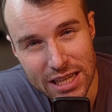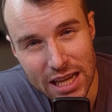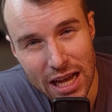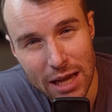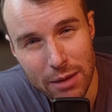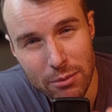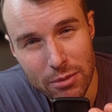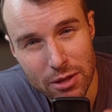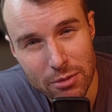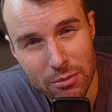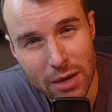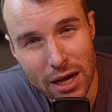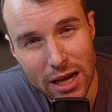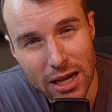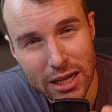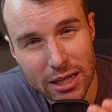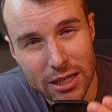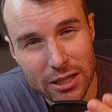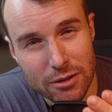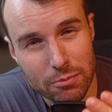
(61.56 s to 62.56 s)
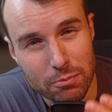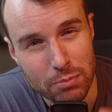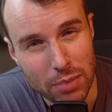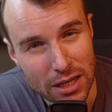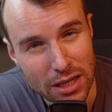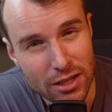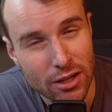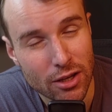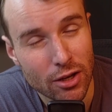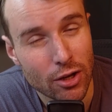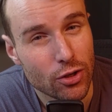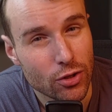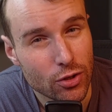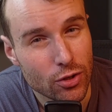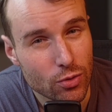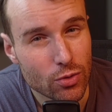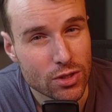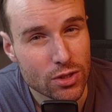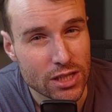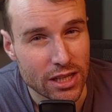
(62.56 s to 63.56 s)
time the market better
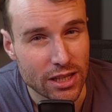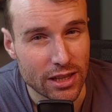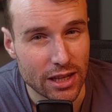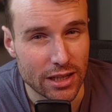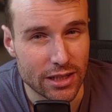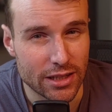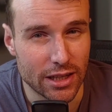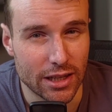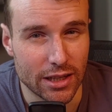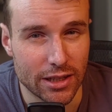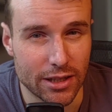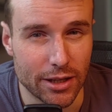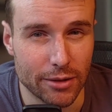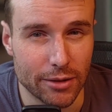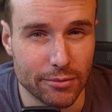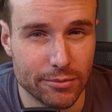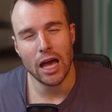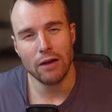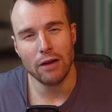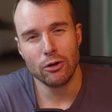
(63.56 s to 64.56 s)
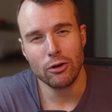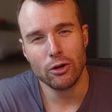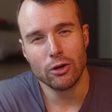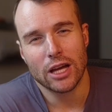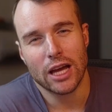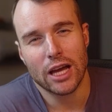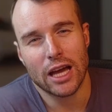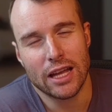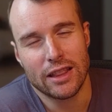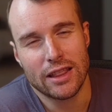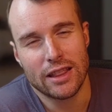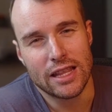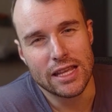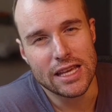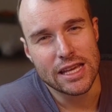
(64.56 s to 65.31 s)
using that data. Have a look at